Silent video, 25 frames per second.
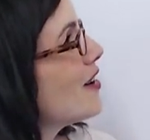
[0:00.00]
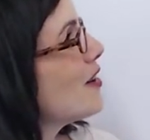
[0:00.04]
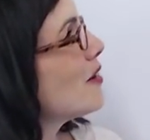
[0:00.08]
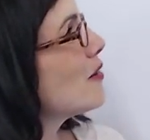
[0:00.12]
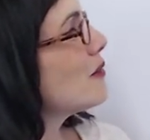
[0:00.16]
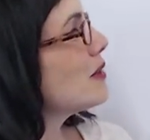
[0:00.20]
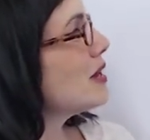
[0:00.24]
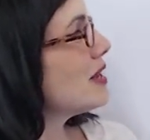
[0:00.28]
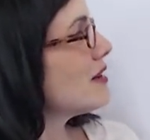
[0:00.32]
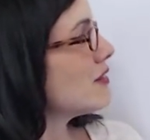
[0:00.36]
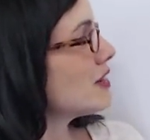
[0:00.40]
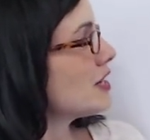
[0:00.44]

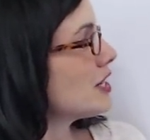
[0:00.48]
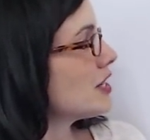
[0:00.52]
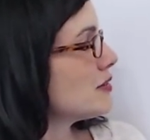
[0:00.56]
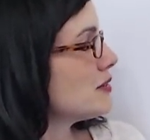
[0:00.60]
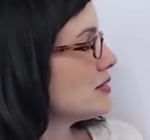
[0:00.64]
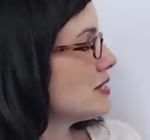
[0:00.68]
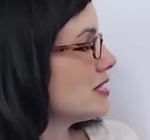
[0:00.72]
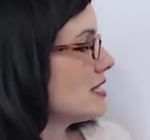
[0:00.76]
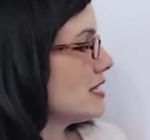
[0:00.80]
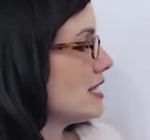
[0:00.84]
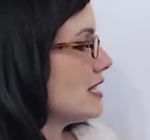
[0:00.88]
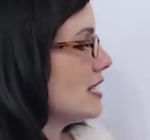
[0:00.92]
Whenever you
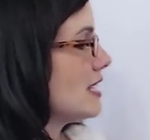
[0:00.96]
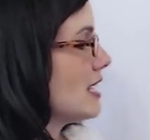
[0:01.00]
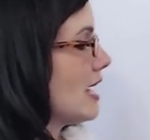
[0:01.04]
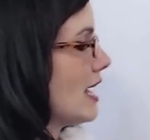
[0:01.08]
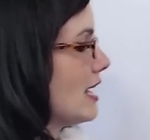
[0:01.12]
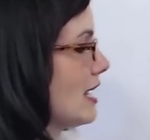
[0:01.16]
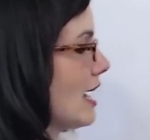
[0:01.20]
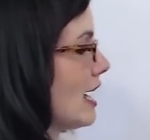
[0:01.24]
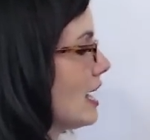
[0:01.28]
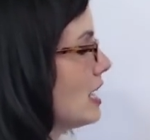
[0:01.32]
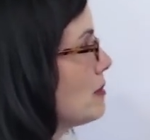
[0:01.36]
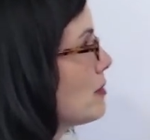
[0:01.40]
see an
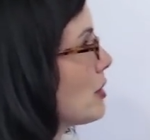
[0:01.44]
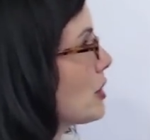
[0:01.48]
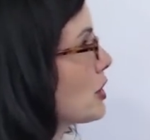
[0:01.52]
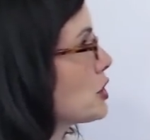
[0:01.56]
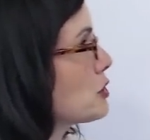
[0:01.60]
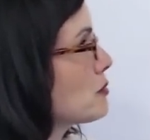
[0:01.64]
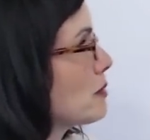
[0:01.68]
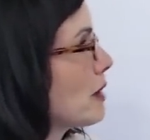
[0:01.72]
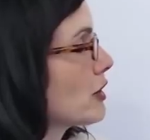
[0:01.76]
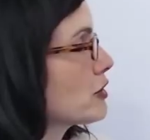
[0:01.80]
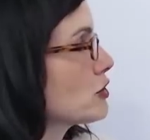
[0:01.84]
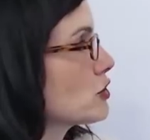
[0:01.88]
NMR
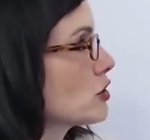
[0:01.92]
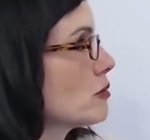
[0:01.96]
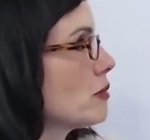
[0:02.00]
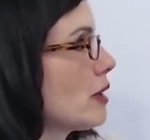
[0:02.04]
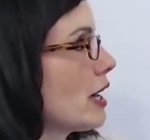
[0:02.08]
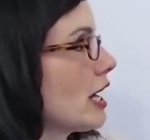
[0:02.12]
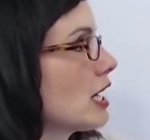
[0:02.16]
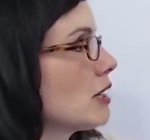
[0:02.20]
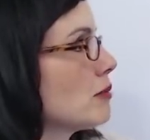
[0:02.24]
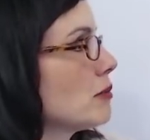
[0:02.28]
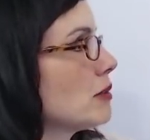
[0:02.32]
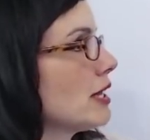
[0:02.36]
spectrum
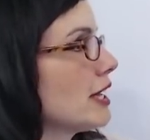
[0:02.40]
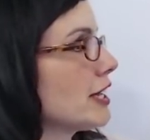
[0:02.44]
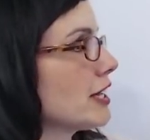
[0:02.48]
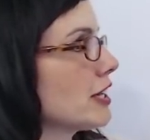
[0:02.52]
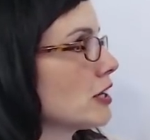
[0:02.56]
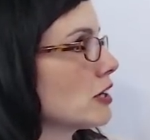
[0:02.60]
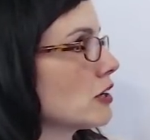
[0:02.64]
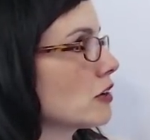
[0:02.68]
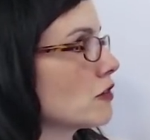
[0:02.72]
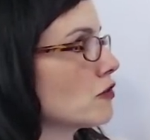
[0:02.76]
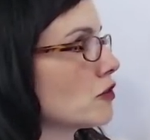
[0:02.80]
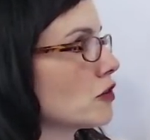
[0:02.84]
and a
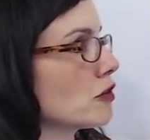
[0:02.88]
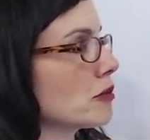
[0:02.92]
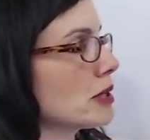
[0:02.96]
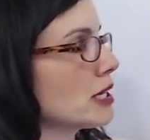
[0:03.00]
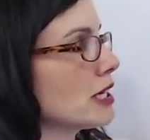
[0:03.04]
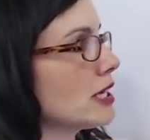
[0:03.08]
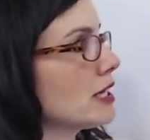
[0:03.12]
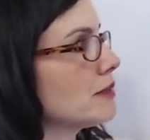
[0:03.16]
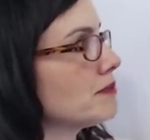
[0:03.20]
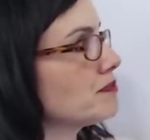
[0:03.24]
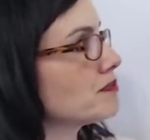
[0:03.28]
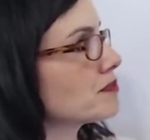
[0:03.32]
molecular
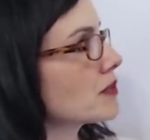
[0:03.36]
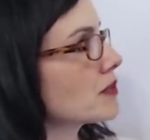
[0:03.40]
formula,